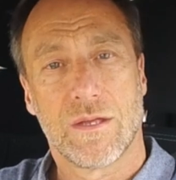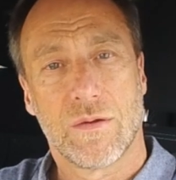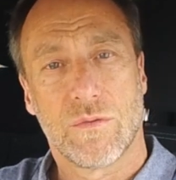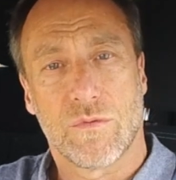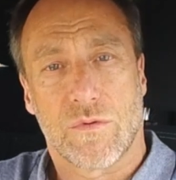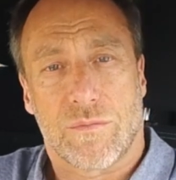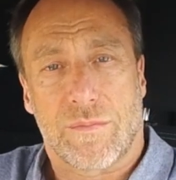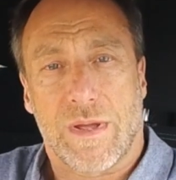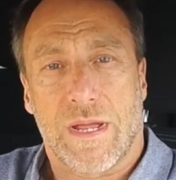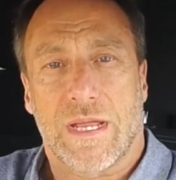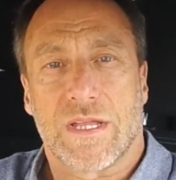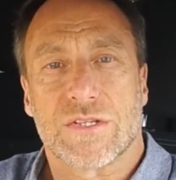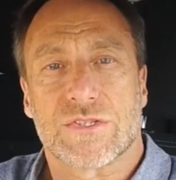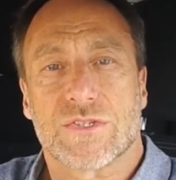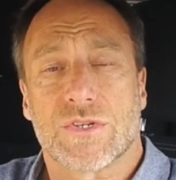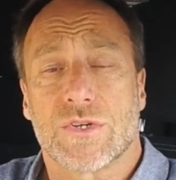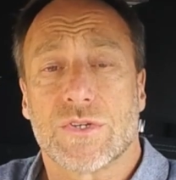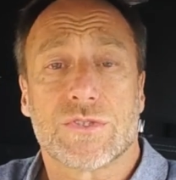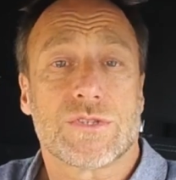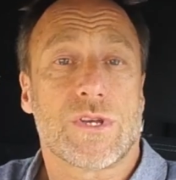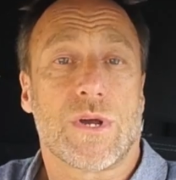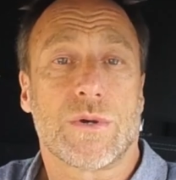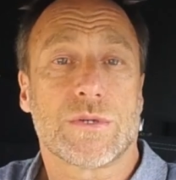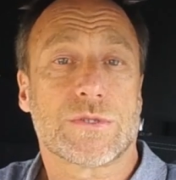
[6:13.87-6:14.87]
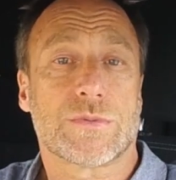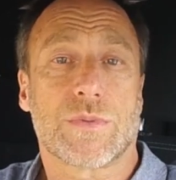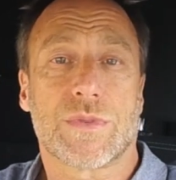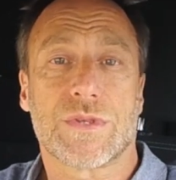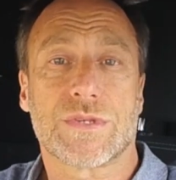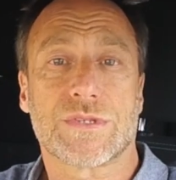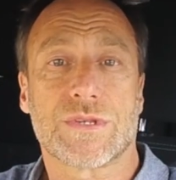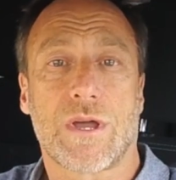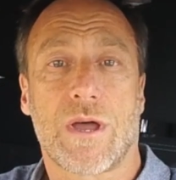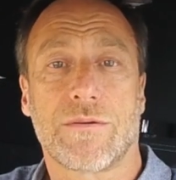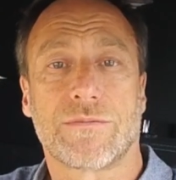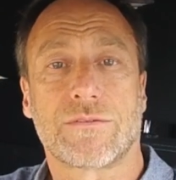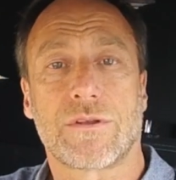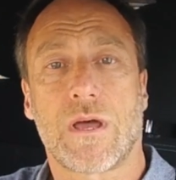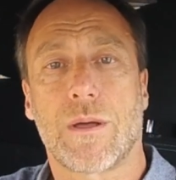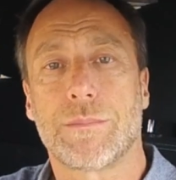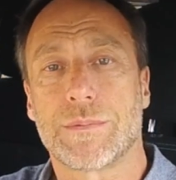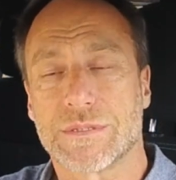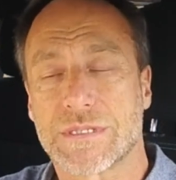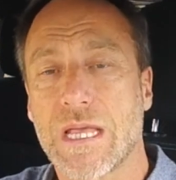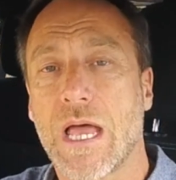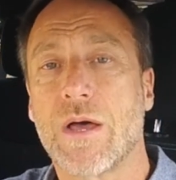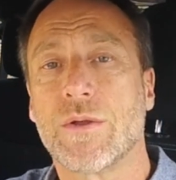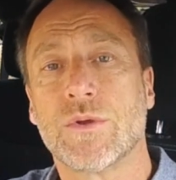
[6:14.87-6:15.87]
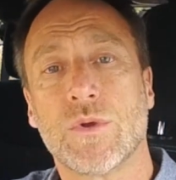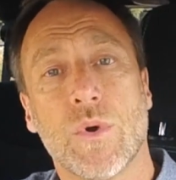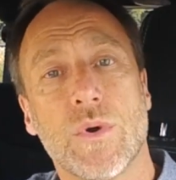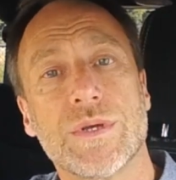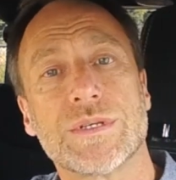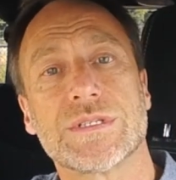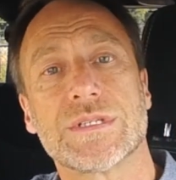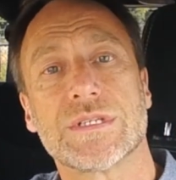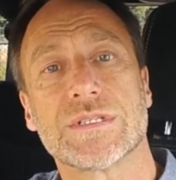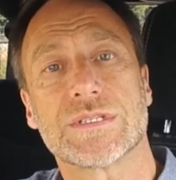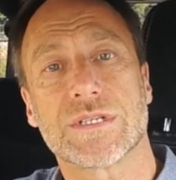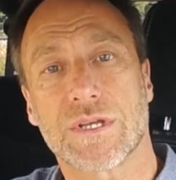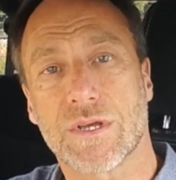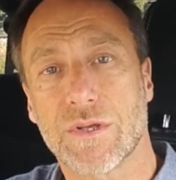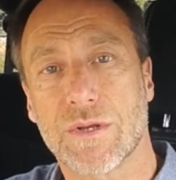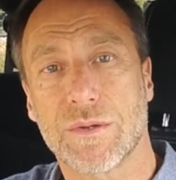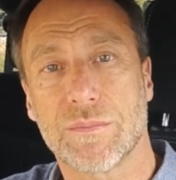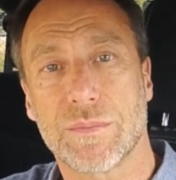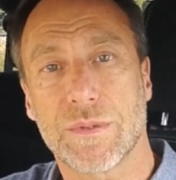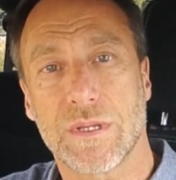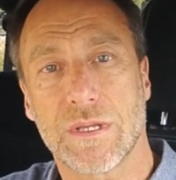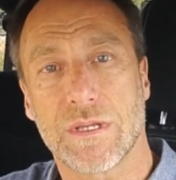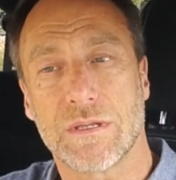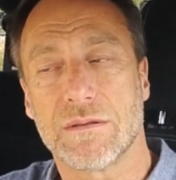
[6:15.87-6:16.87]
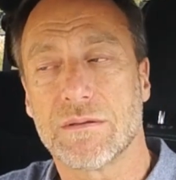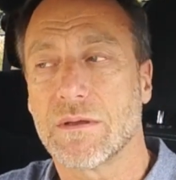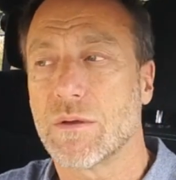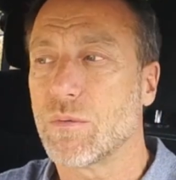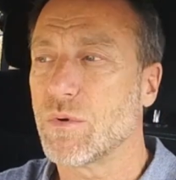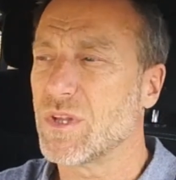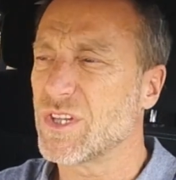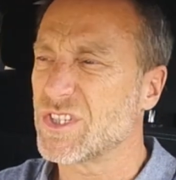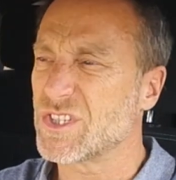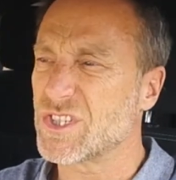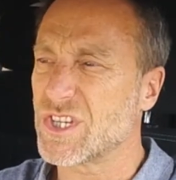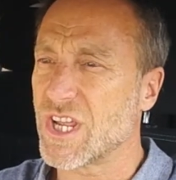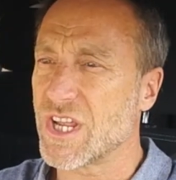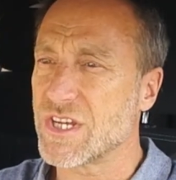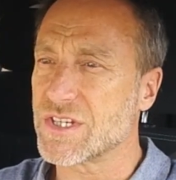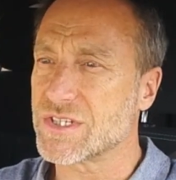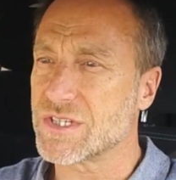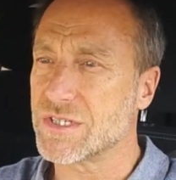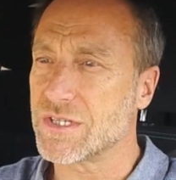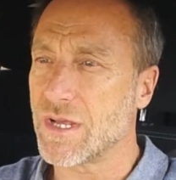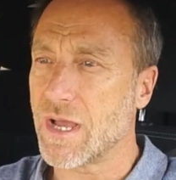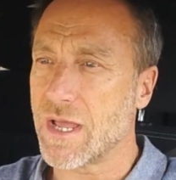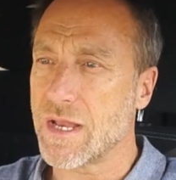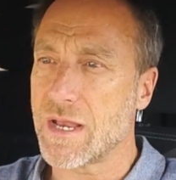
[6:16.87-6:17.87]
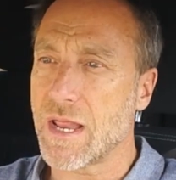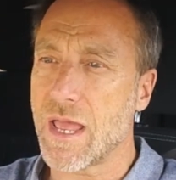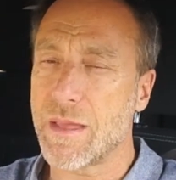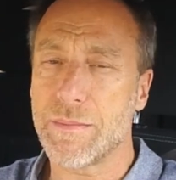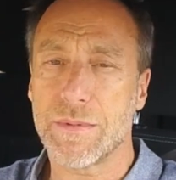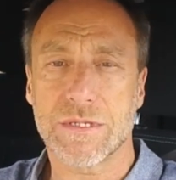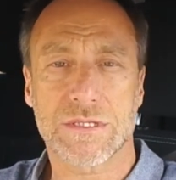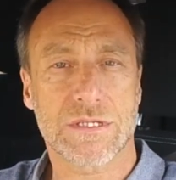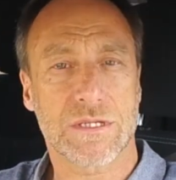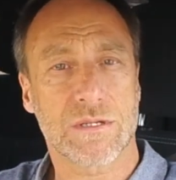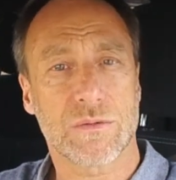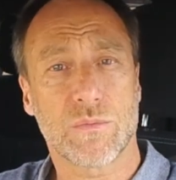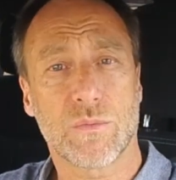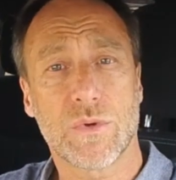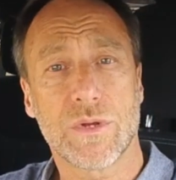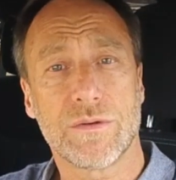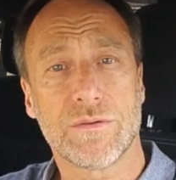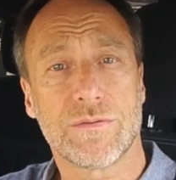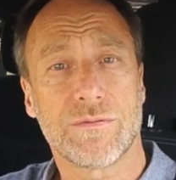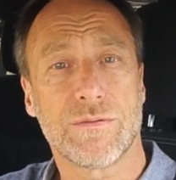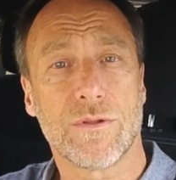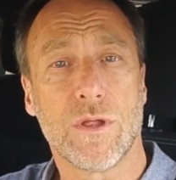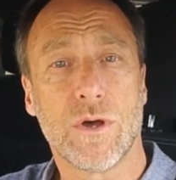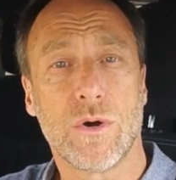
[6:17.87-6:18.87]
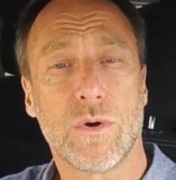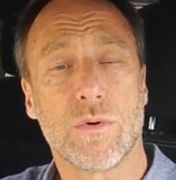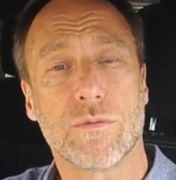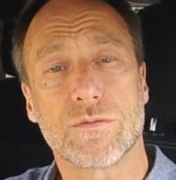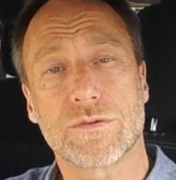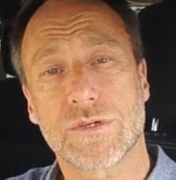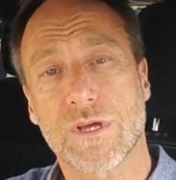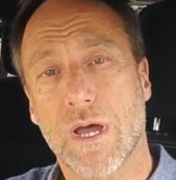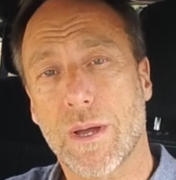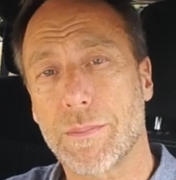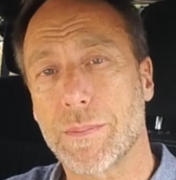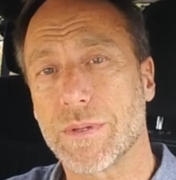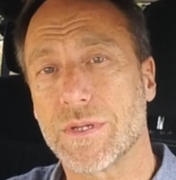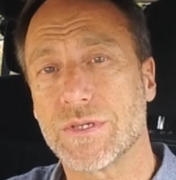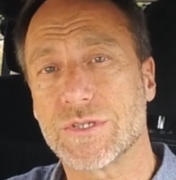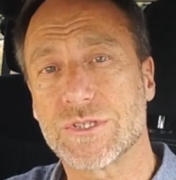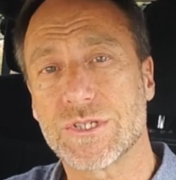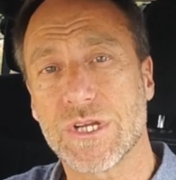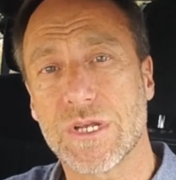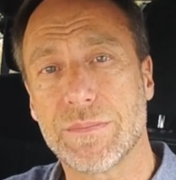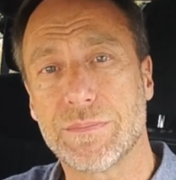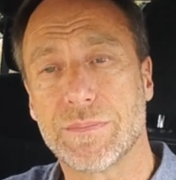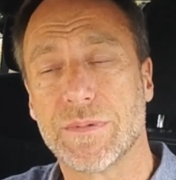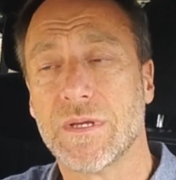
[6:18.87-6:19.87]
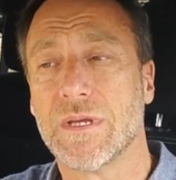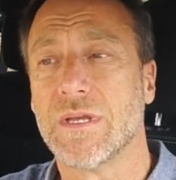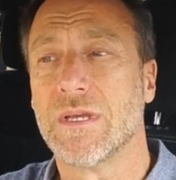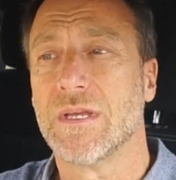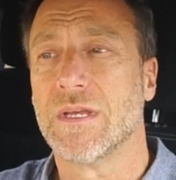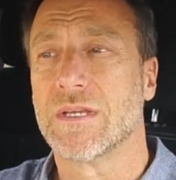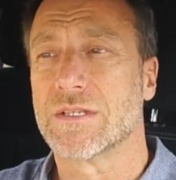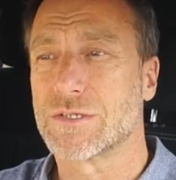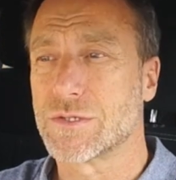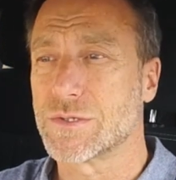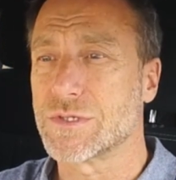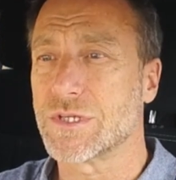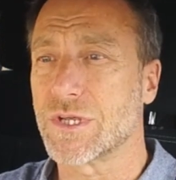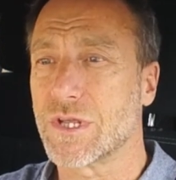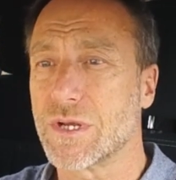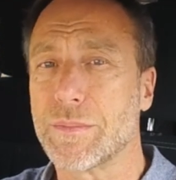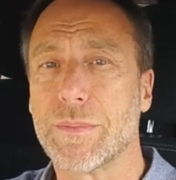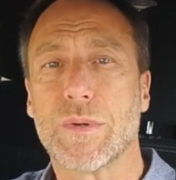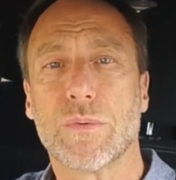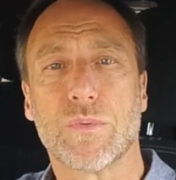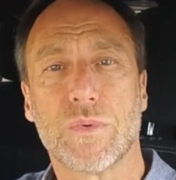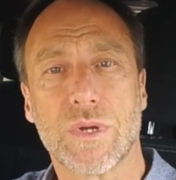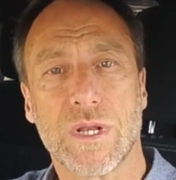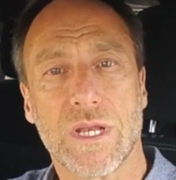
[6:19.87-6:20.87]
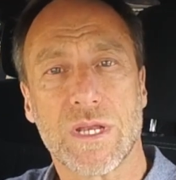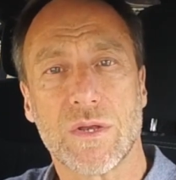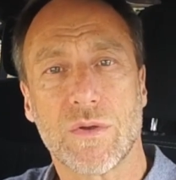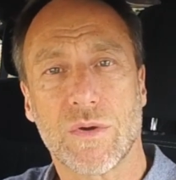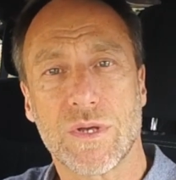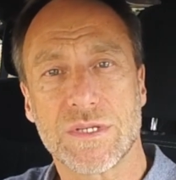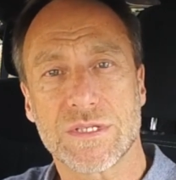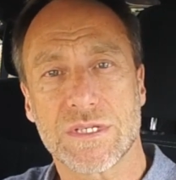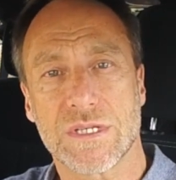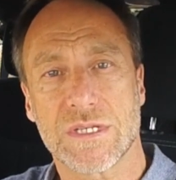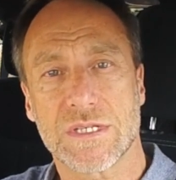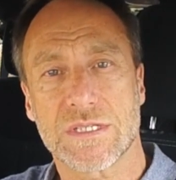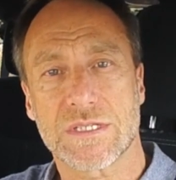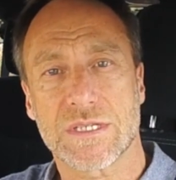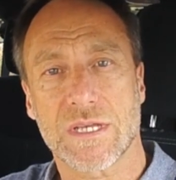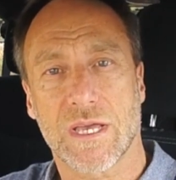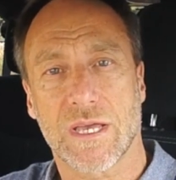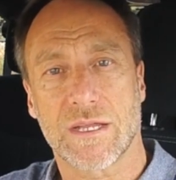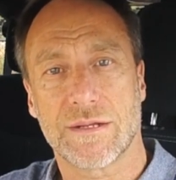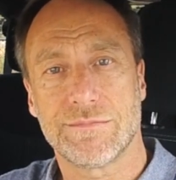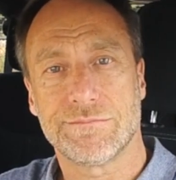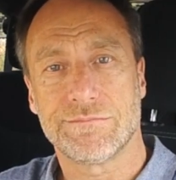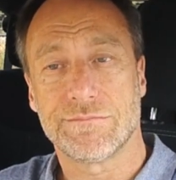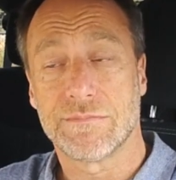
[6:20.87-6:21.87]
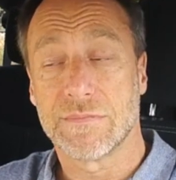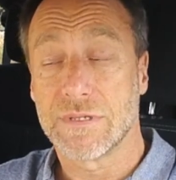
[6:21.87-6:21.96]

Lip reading: One of my concerns always with the soft top is how noisy is it going to be? Will it change the dynamics of the wind flow top of the Jeep? So is it going to be really noisy inside?